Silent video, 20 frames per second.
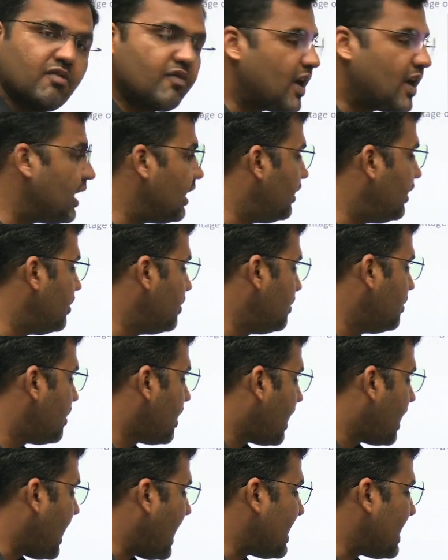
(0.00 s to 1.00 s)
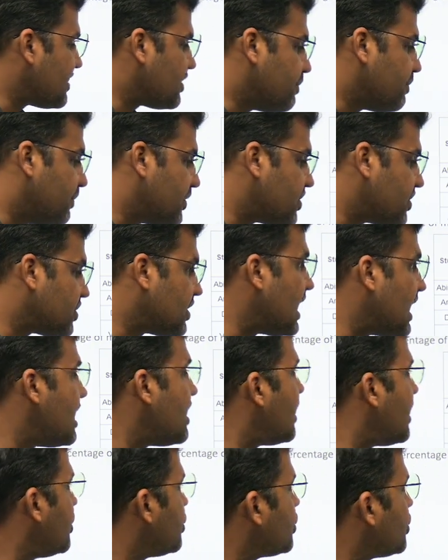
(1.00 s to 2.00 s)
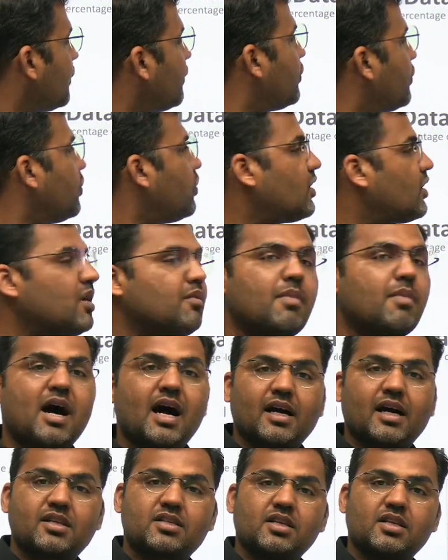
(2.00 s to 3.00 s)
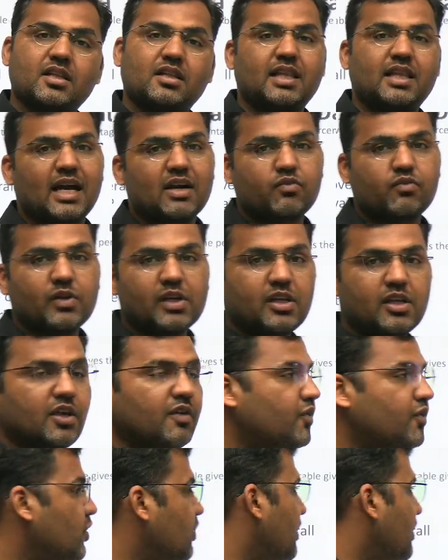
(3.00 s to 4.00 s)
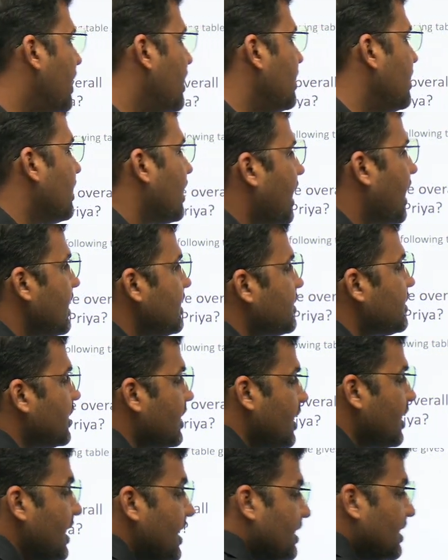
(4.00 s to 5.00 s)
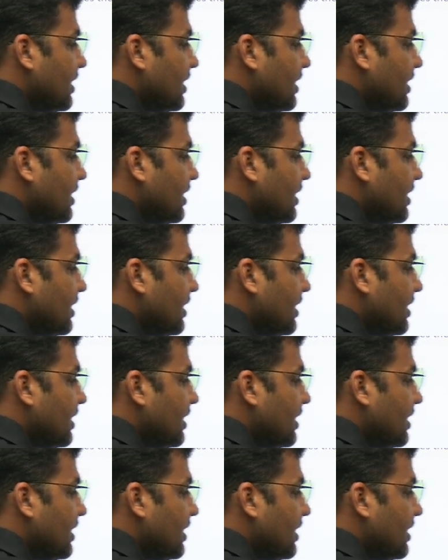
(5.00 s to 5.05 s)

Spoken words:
value as a percentage of total marks, that will give you your answer.